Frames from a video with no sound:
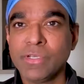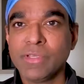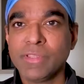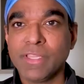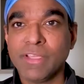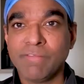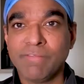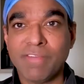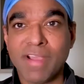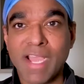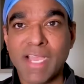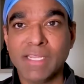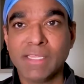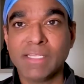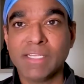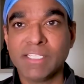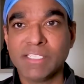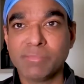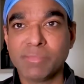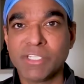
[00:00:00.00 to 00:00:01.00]
the fat
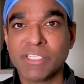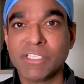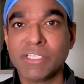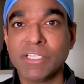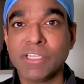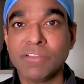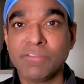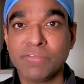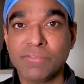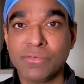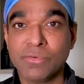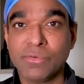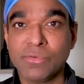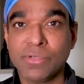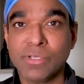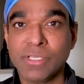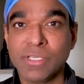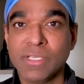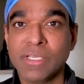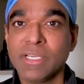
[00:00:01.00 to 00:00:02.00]
that is present in the food
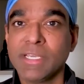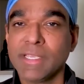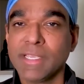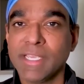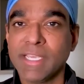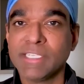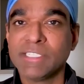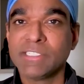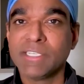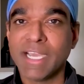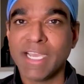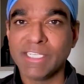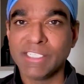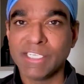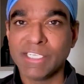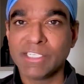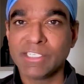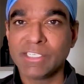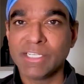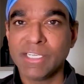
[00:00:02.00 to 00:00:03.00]
gets
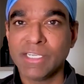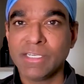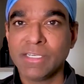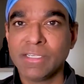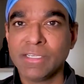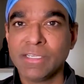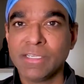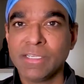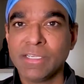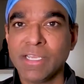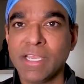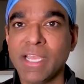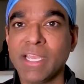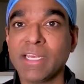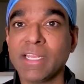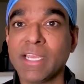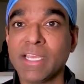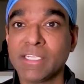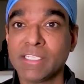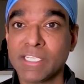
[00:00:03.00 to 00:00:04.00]
digested
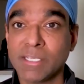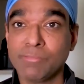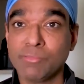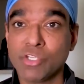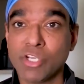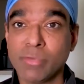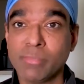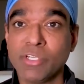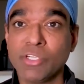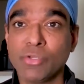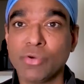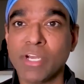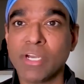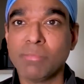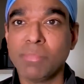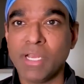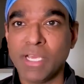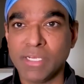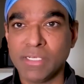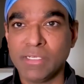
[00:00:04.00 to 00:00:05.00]
and gets absorbed into our
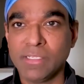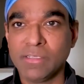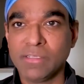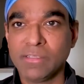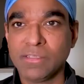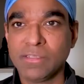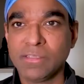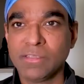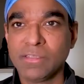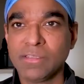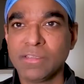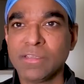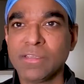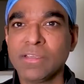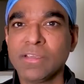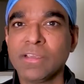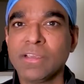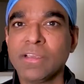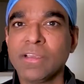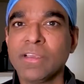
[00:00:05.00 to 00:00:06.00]
blood.
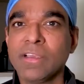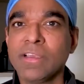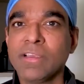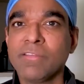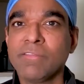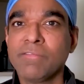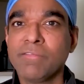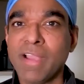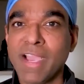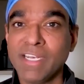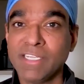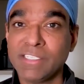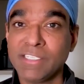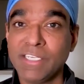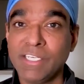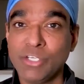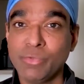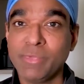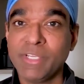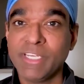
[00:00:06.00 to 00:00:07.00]
Fats
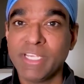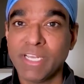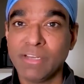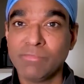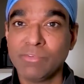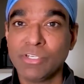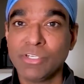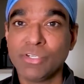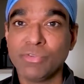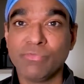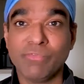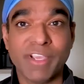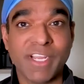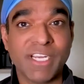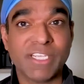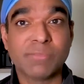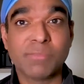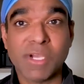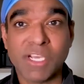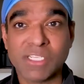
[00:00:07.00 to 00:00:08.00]
need to be delivered to
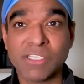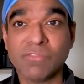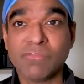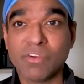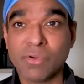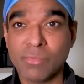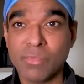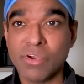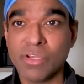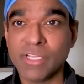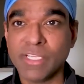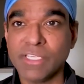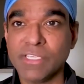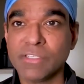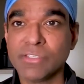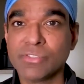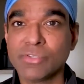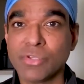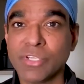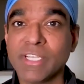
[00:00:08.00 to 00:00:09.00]
various parts of our body
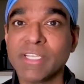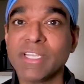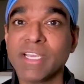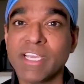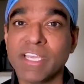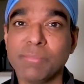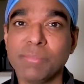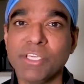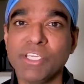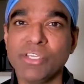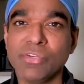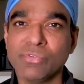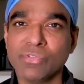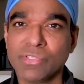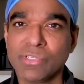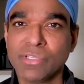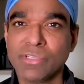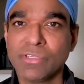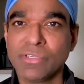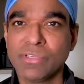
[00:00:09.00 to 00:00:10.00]
so that they can be
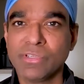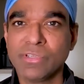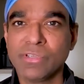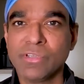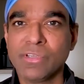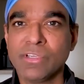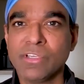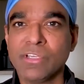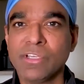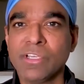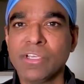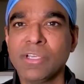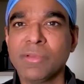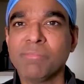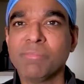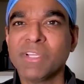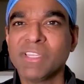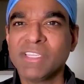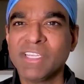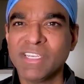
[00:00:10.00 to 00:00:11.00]
used.
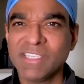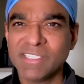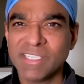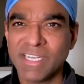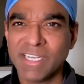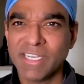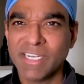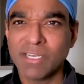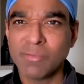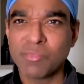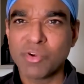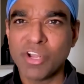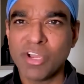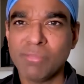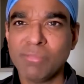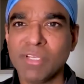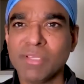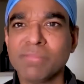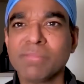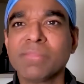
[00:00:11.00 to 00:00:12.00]
But there is a little
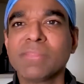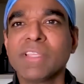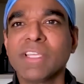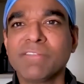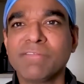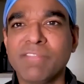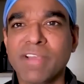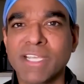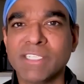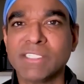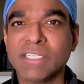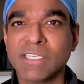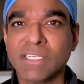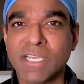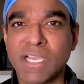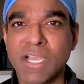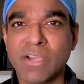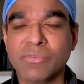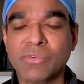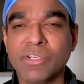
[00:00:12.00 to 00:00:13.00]
problem that fats
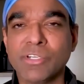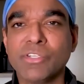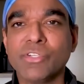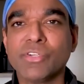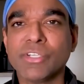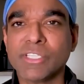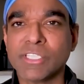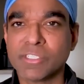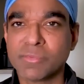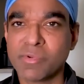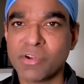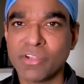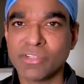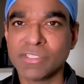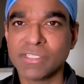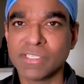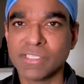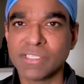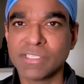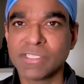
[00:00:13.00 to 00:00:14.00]
encounter during this
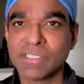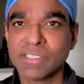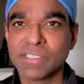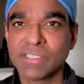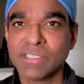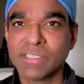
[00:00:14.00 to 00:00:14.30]
process.